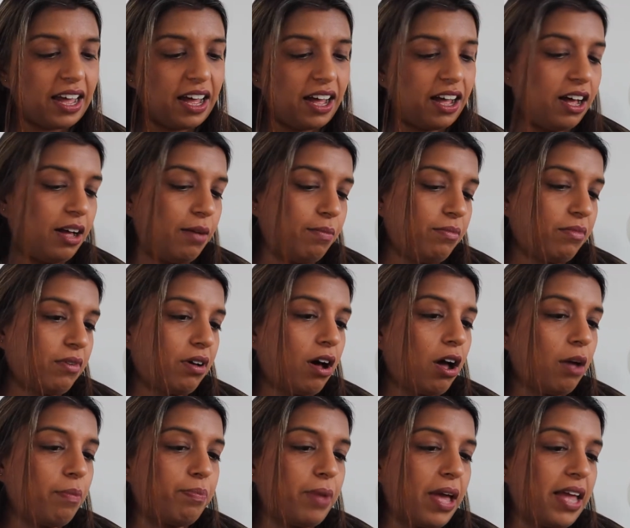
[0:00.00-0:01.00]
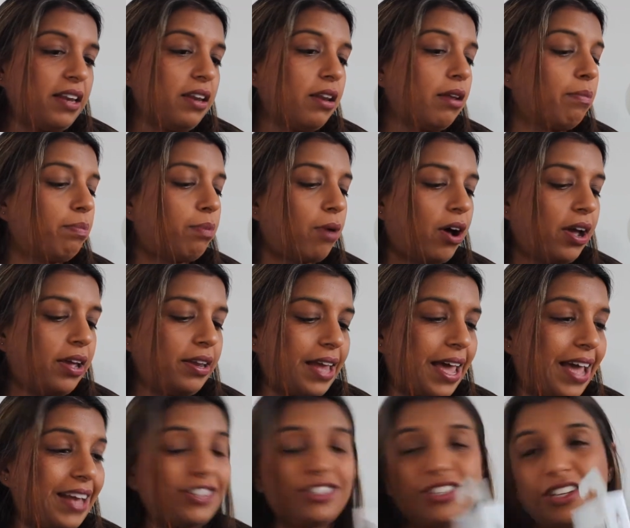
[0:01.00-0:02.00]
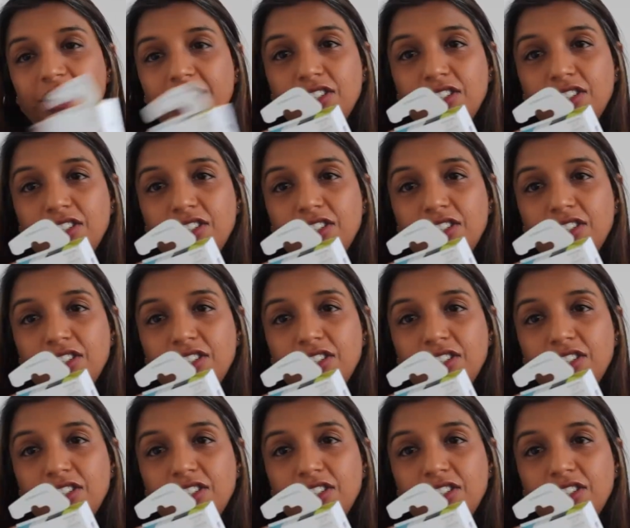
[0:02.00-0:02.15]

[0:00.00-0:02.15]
I ended up buying, actually